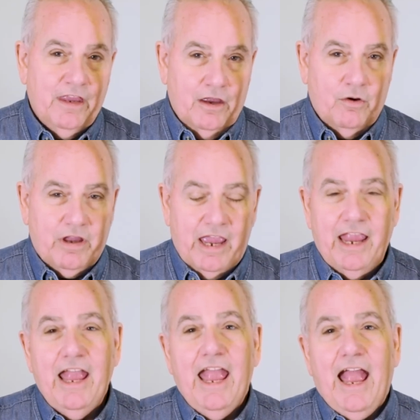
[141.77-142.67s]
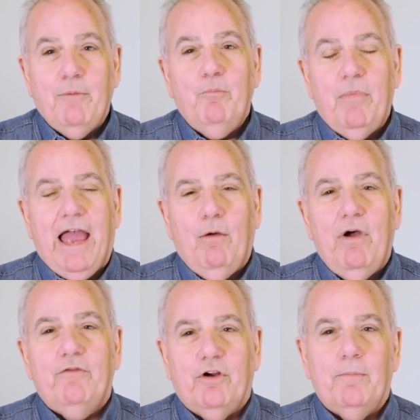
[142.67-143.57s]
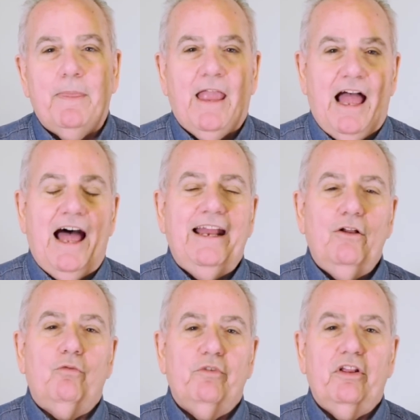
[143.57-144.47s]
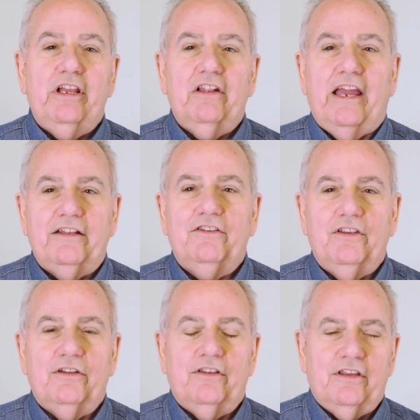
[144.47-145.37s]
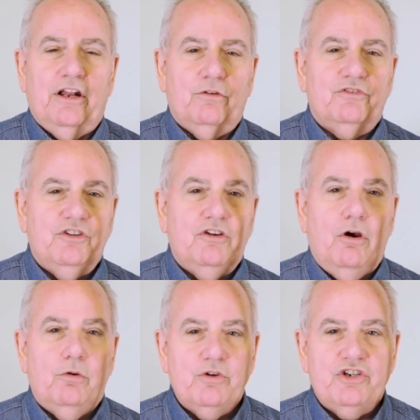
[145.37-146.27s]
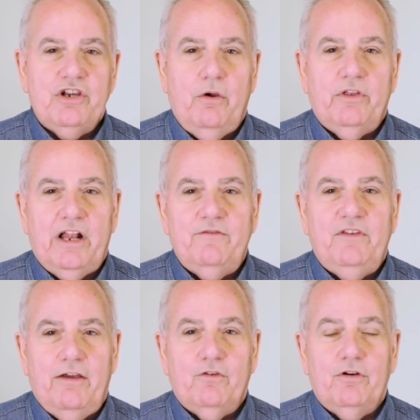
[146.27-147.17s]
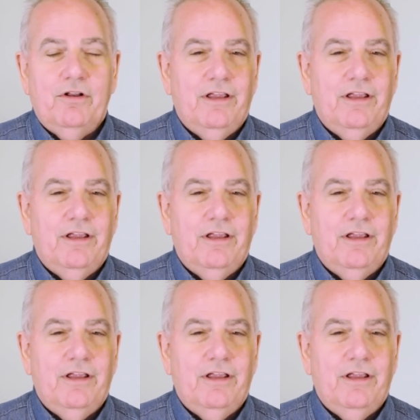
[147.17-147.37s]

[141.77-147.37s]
okay? However, I don't really like to go to a show that I've never,